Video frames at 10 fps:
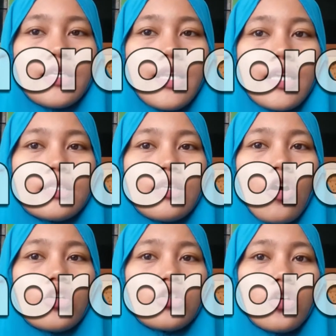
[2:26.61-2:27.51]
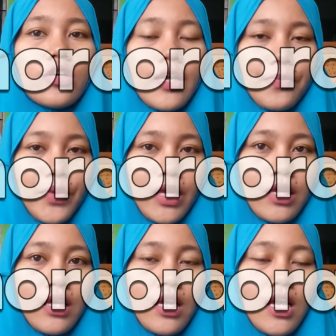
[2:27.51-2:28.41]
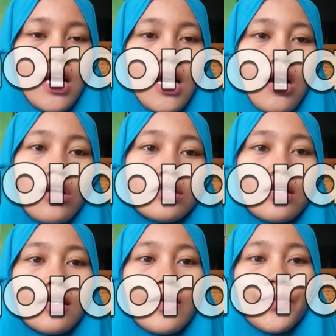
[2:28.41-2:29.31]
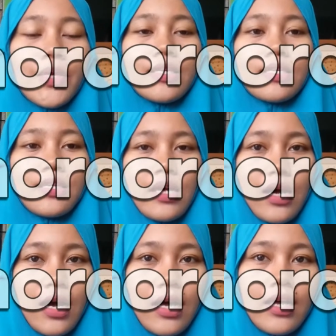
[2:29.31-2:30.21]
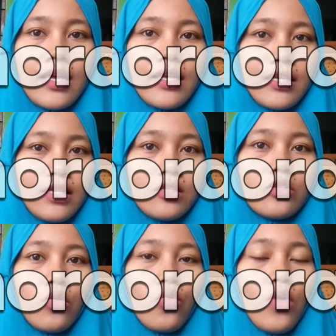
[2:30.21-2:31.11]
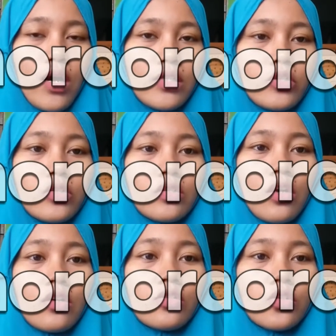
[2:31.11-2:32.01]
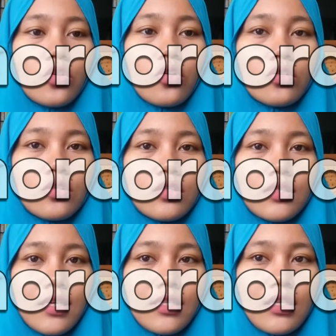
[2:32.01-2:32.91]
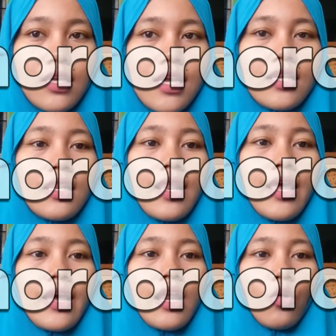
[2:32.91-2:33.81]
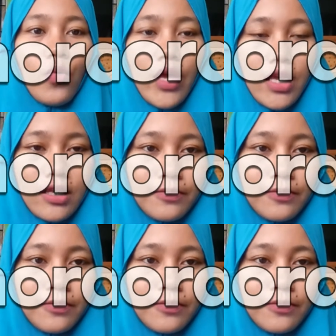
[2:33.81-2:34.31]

next orthographic. Orthographic here is words constructed in legal way.